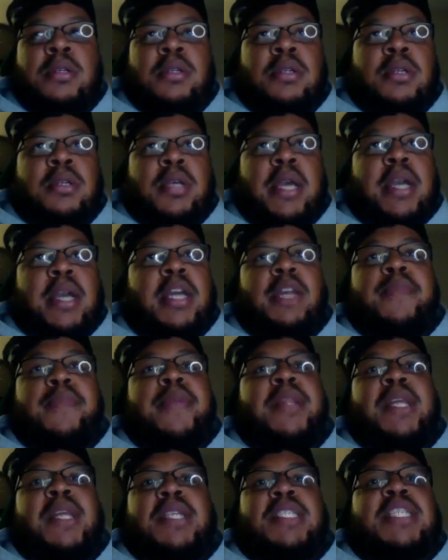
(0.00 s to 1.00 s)
It could have
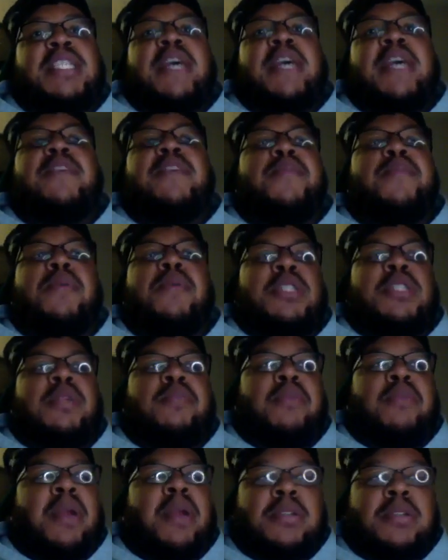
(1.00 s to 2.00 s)
been like 70 points if the
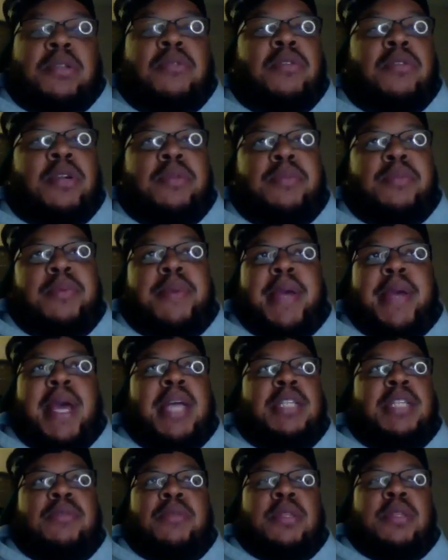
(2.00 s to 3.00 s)
Browns scored it, to be
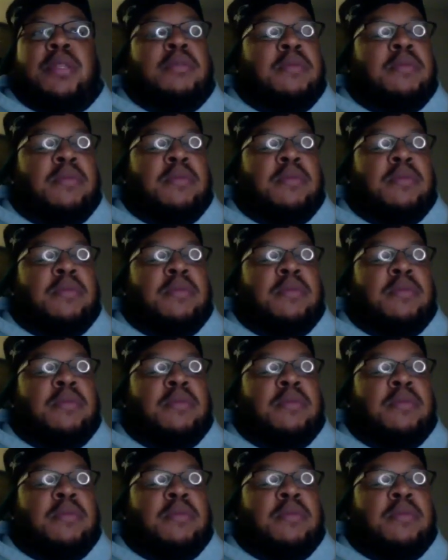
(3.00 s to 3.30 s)
honest with you.